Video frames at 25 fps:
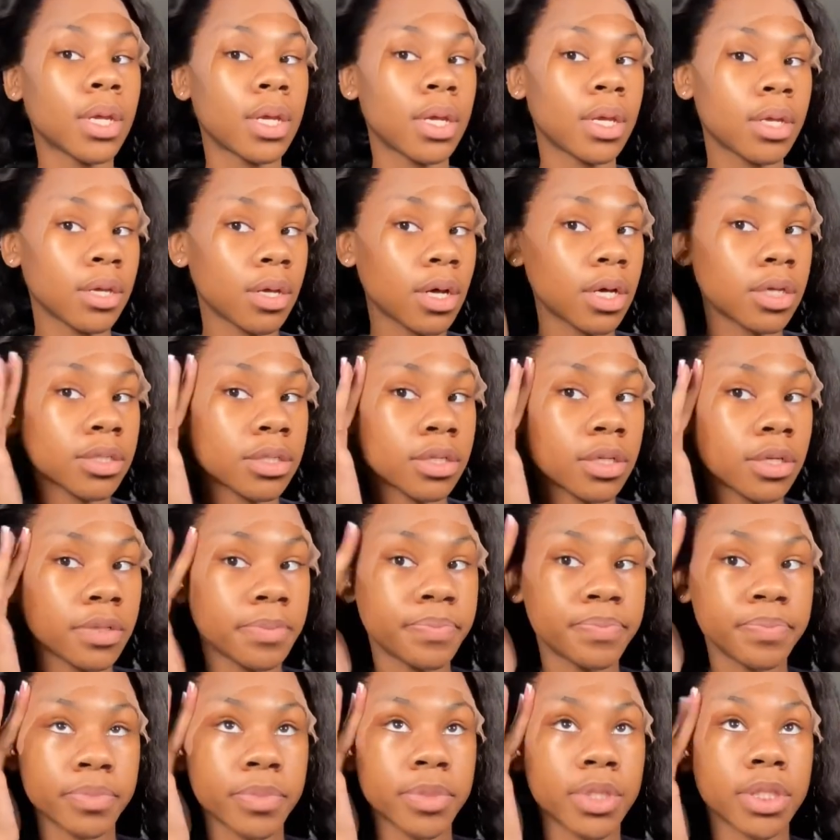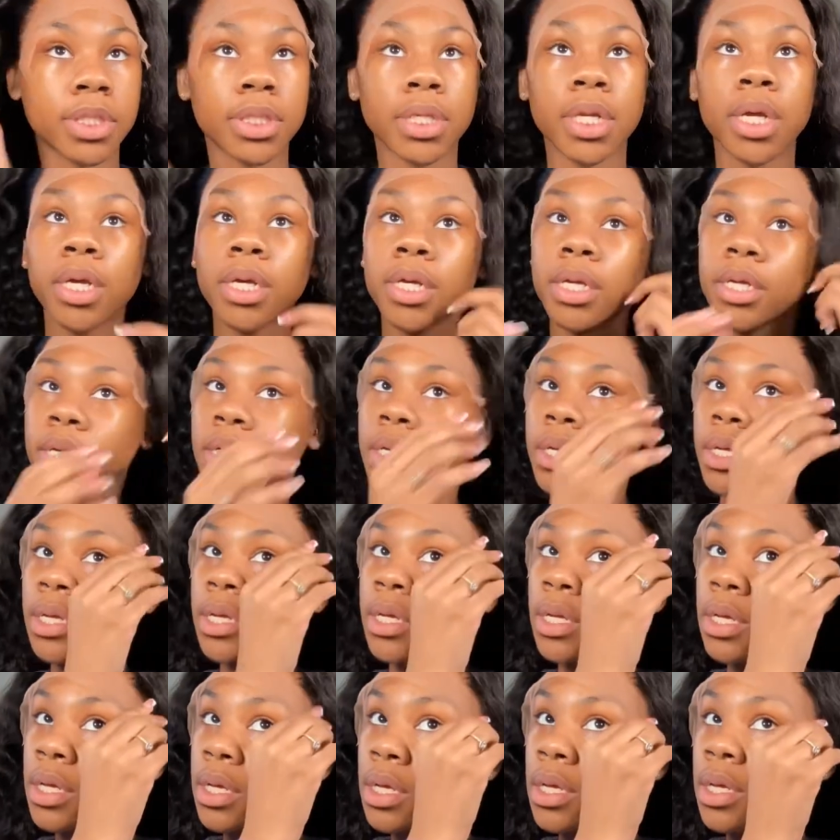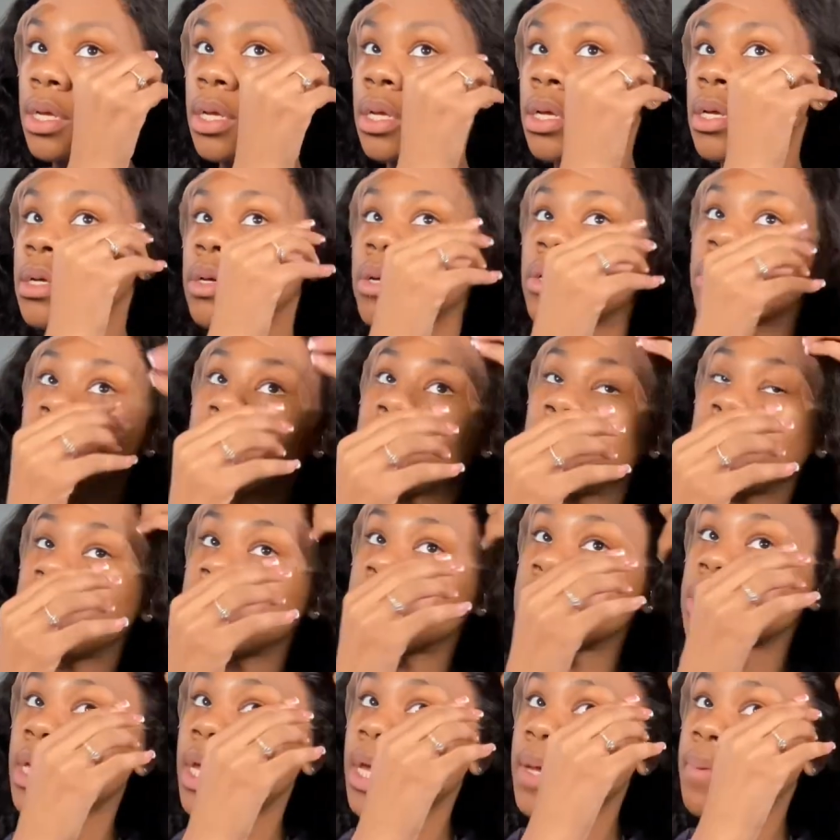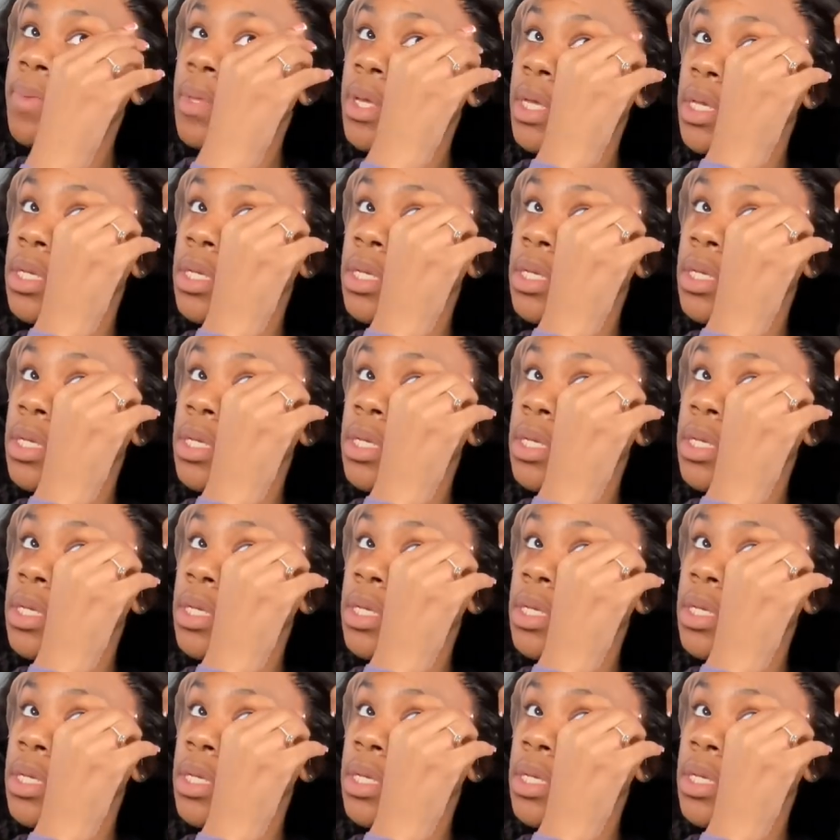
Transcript: Y'all see? Stuck. I'm gonna do the same thing